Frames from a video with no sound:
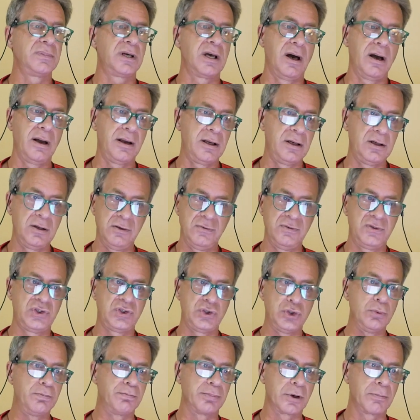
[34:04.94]
kind of
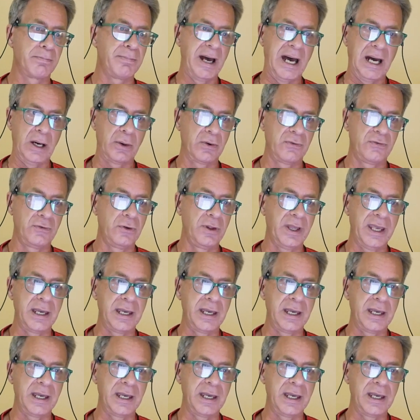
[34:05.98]
super powerful